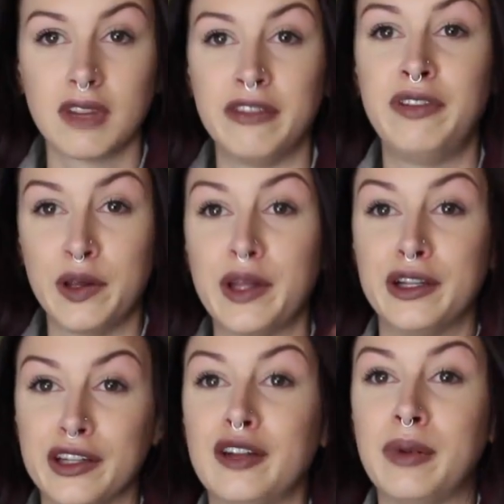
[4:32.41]
a
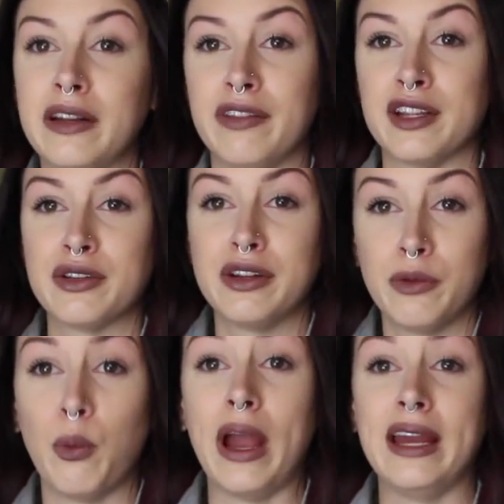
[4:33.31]
little bit of this
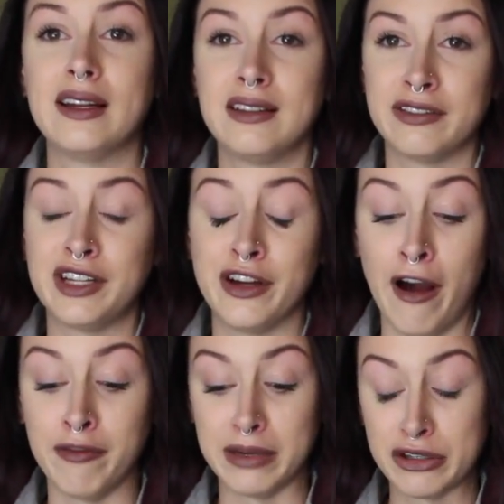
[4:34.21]
weight lifting
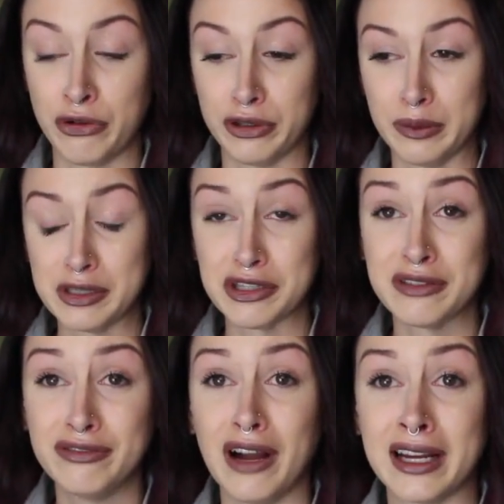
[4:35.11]
off my shoulder, which is
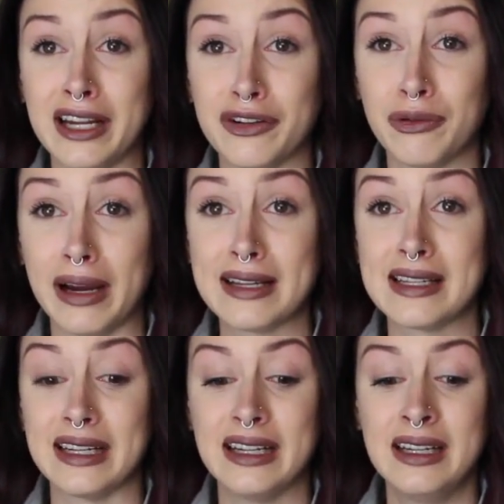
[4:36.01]
fucking
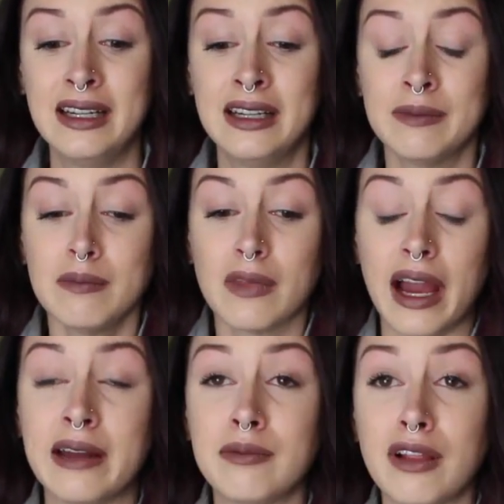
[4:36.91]
crazy.
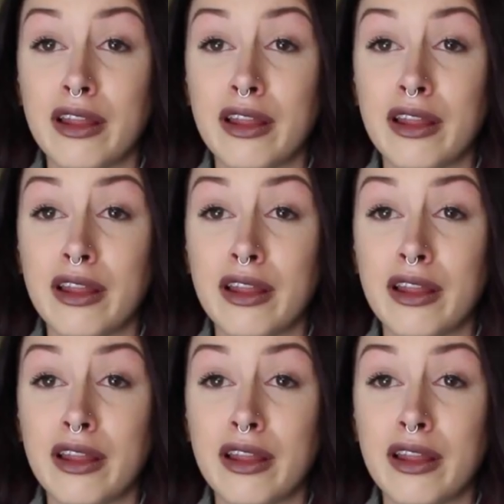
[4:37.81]
I